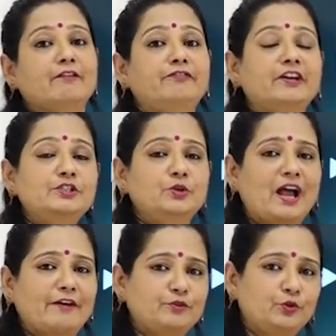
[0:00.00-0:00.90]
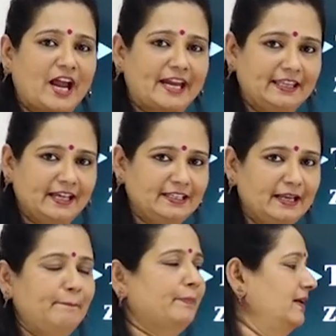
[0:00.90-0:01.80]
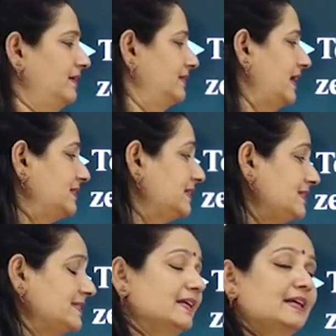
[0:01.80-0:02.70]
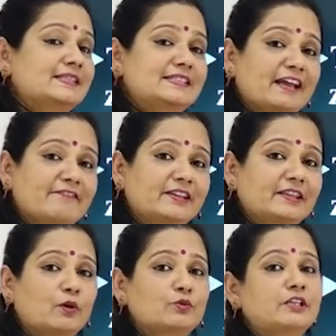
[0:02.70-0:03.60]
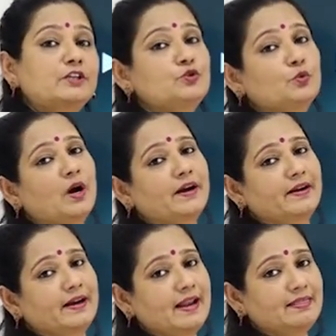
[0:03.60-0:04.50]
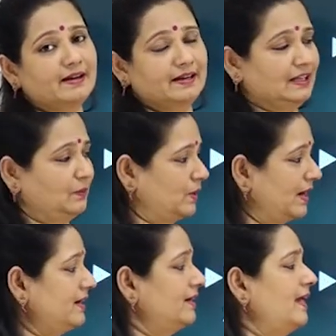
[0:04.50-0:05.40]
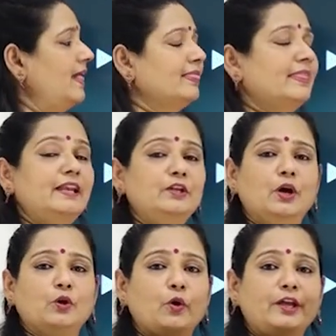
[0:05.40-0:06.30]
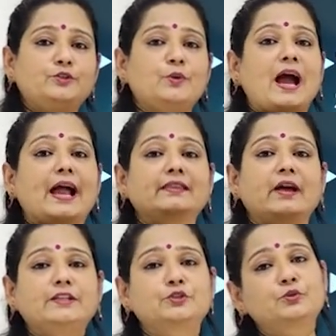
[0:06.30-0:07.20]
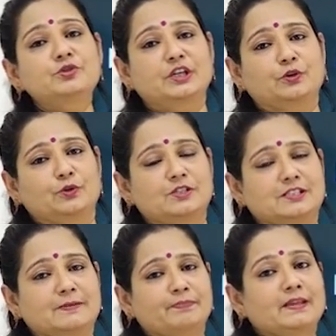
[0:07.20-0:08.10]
First you have to write that number, that is 7,231. Then you are going to add that two zeros.